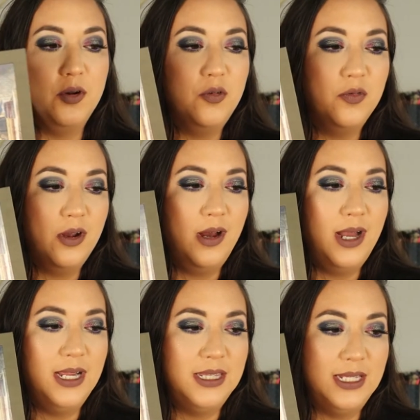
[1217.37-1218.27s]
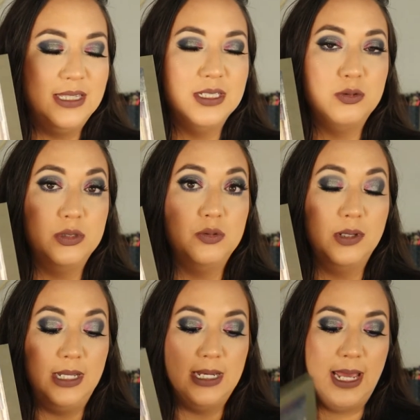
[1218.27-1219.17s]
But overall, I think this was
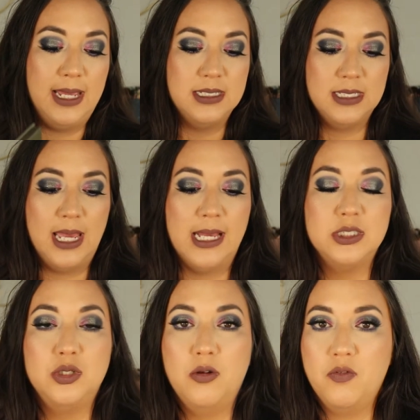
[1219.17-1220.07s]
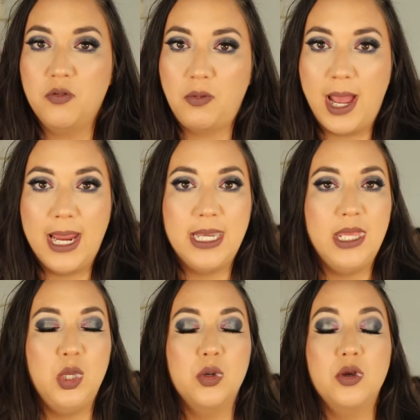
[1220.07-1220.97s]
really nice. It has good variety.
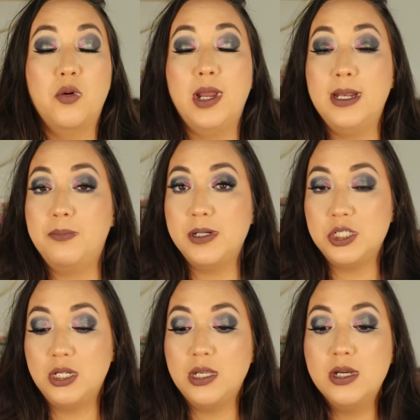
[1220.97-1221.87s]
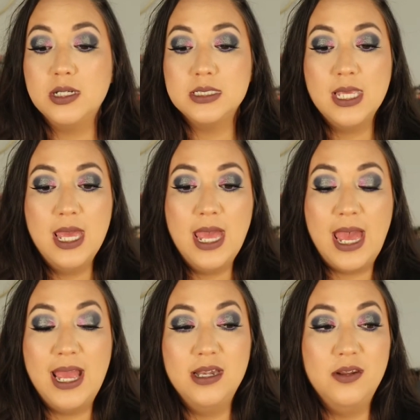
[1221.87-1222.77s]
You can create a bunch of looks
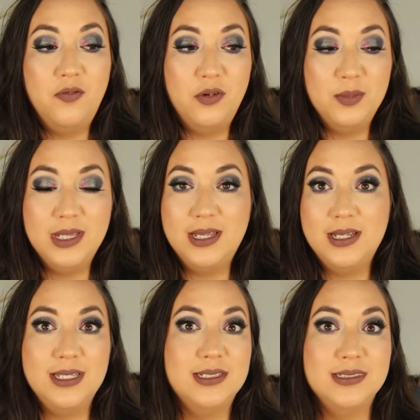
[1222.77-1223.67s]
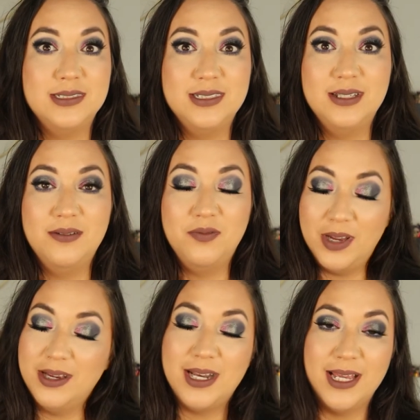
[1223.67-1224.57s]
and the formula is
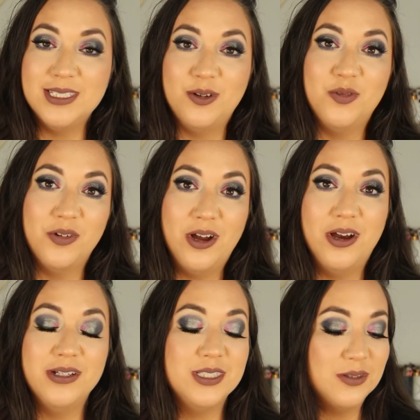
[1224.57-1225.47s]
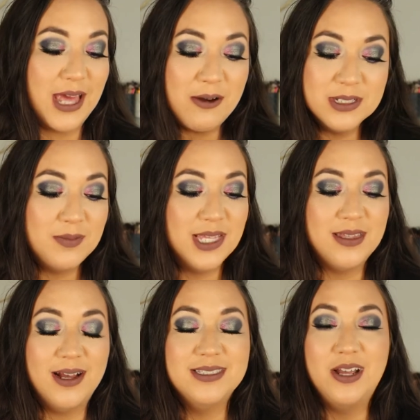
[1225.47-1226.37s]
very nice overall. So that was my
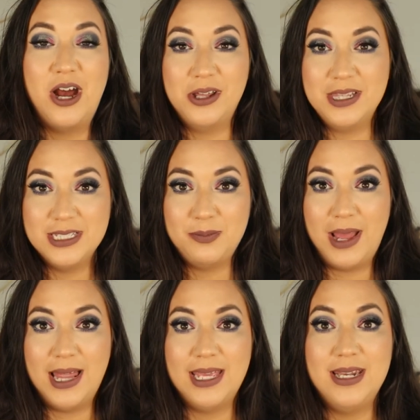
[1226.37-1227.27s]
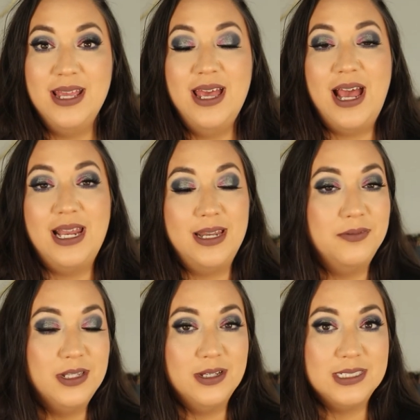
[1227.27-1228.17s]
thoughts on this palette. I
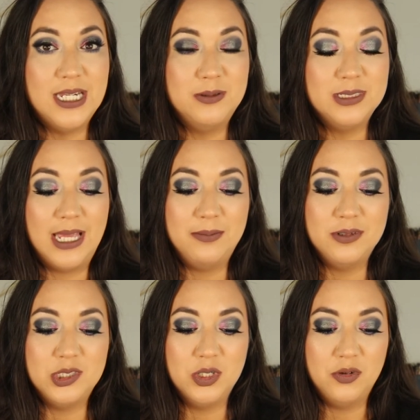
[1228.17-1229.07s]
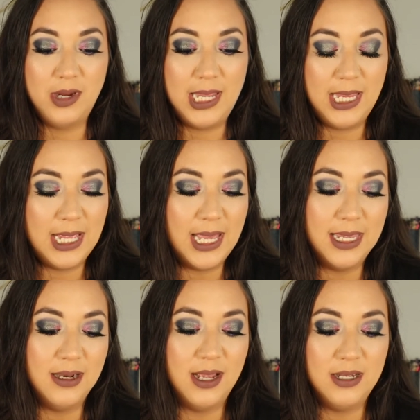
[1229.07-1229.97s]
love the looks that I was able to create
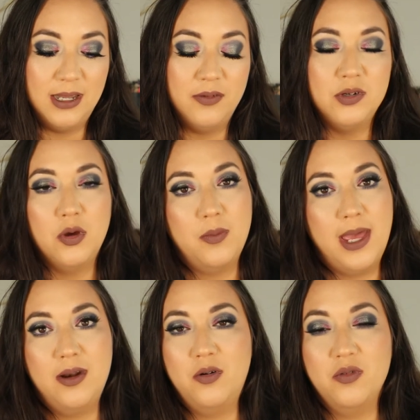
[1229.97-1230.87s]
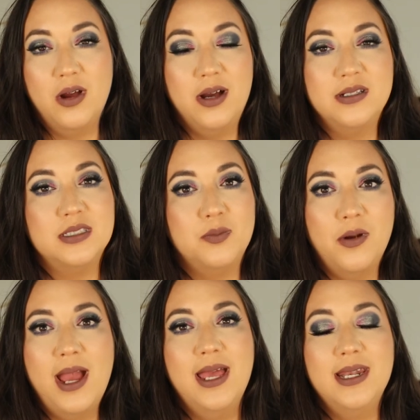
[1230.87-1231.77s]
and I love Nomad overall as a
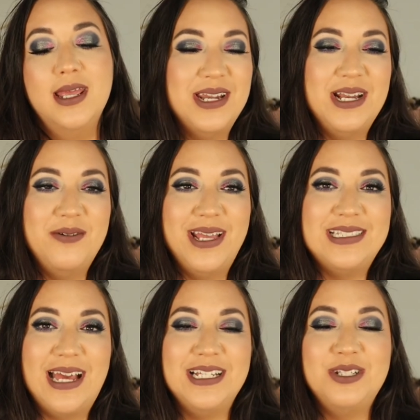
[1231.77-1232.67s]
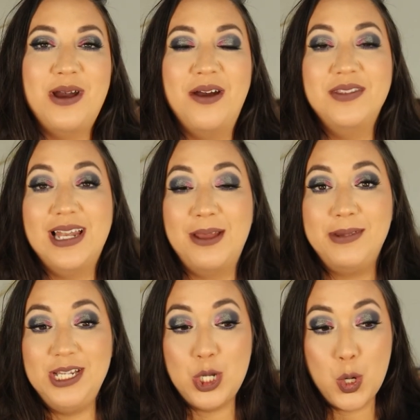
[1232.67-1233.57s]
brand. But anyways guys, you'll have to let
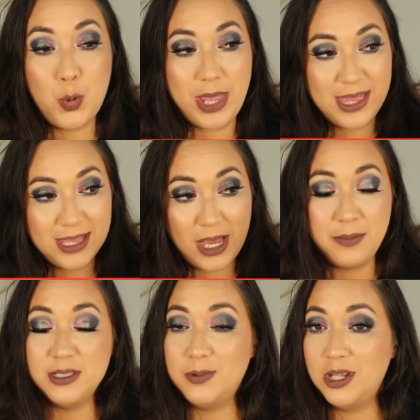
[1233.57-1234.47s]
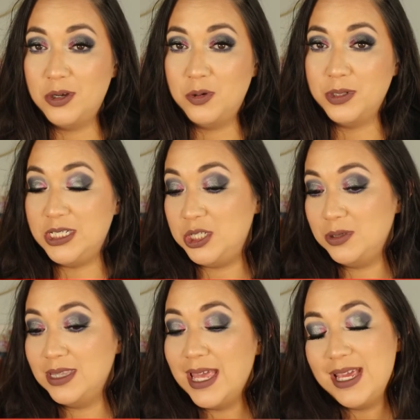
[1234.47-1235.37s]
me know in the comments below what did
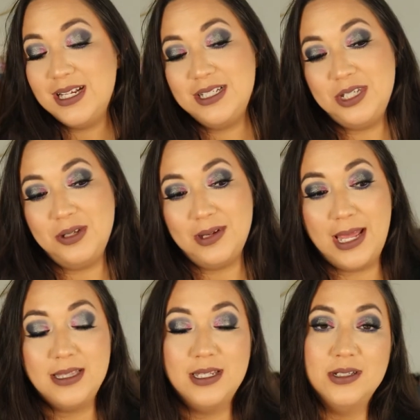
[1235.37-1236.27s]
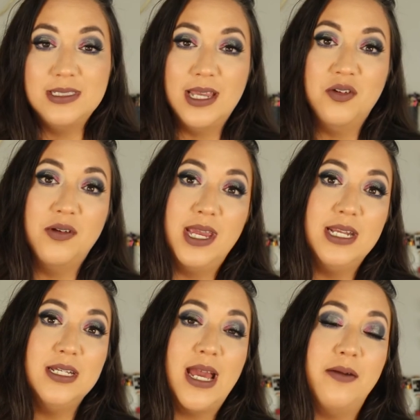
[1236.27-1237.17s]
you think? Do you like the looks I
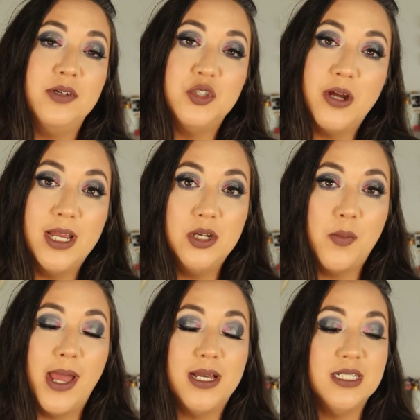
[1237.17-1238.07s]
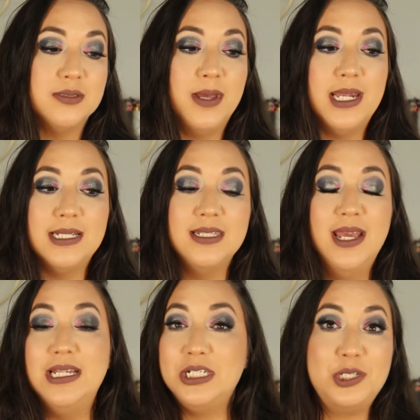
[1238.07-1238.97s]
created? Have you tried Nomad Cosmetics?
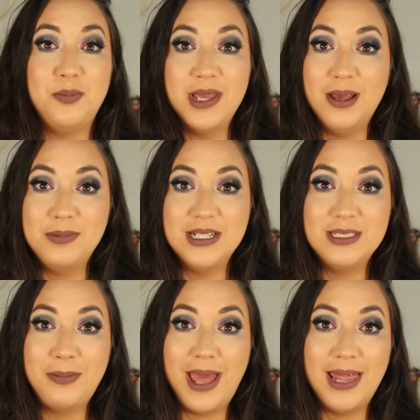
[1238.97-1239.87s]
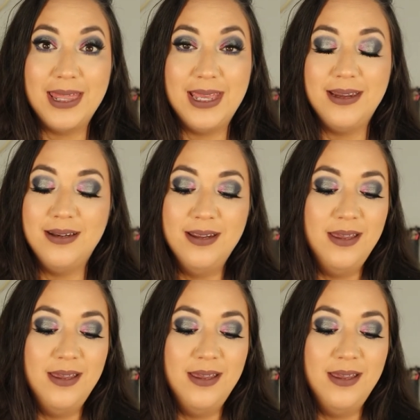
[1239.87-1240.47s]
Did you pick up this palette?